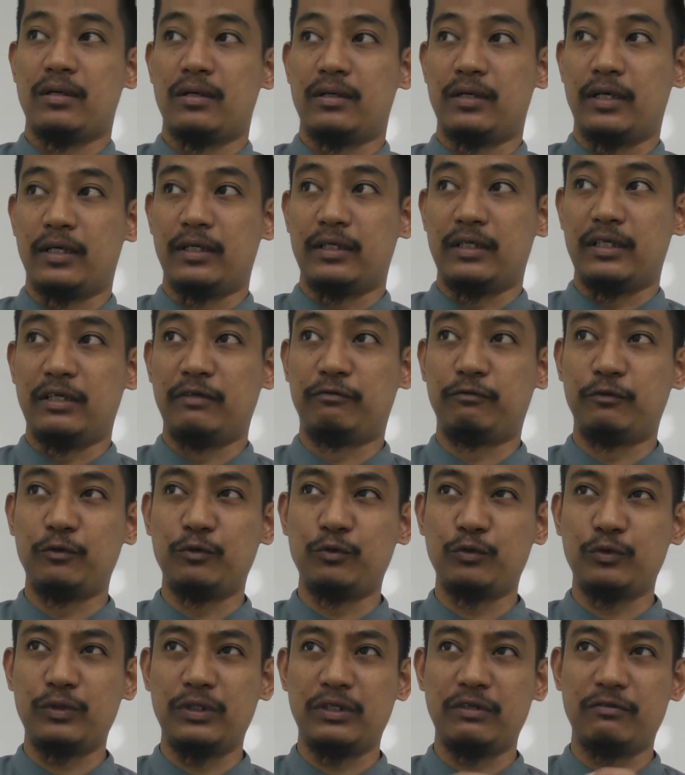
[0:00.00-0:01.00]
Alright, if
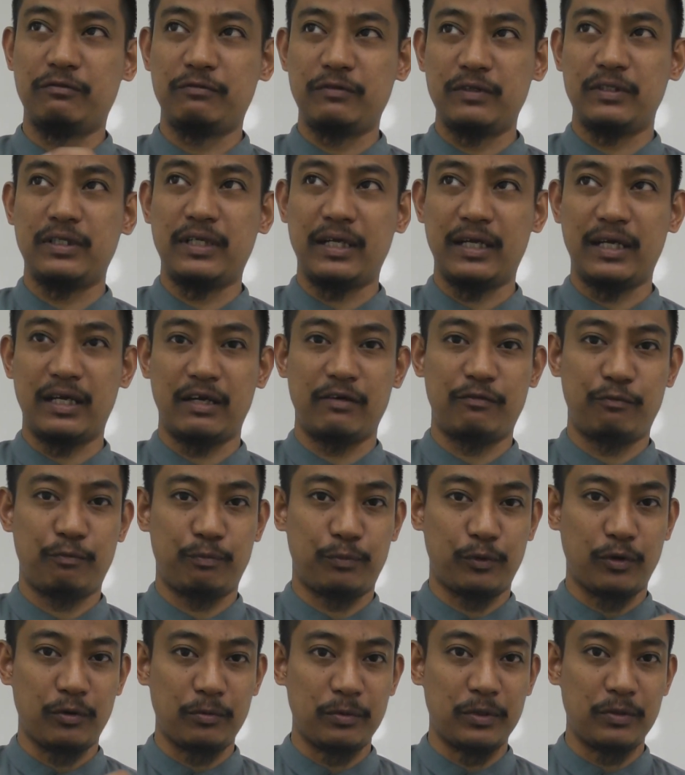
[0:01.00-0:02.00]
you even
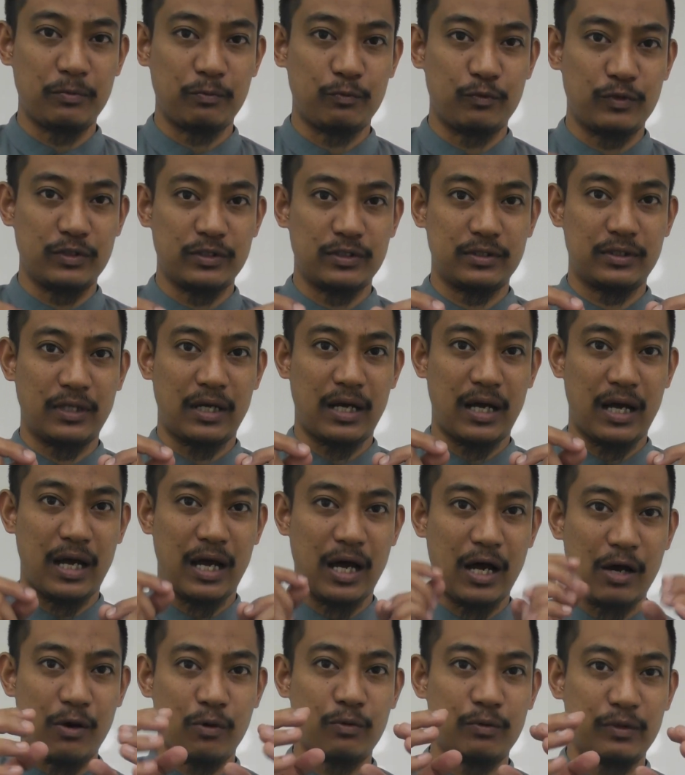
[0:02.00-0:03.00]
have problem with
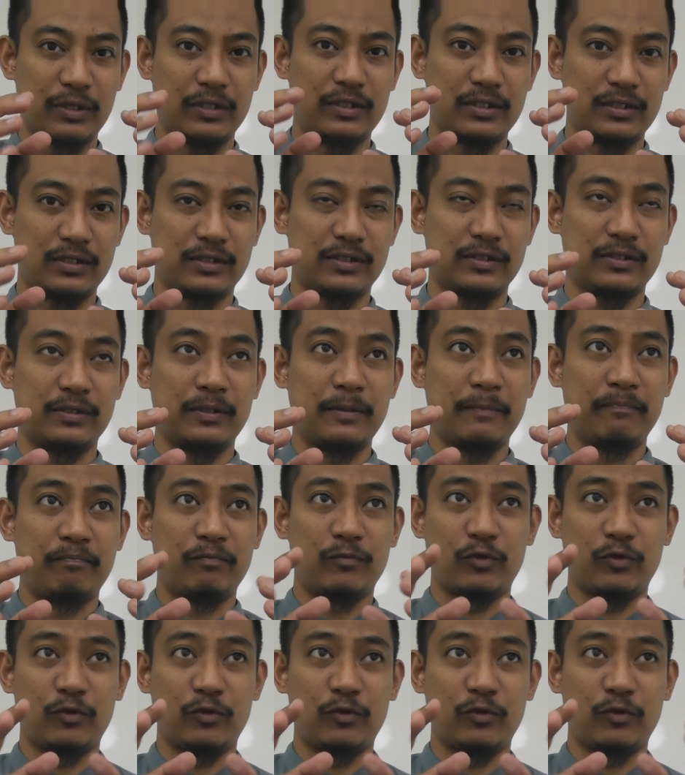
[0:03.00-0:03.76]
how it is,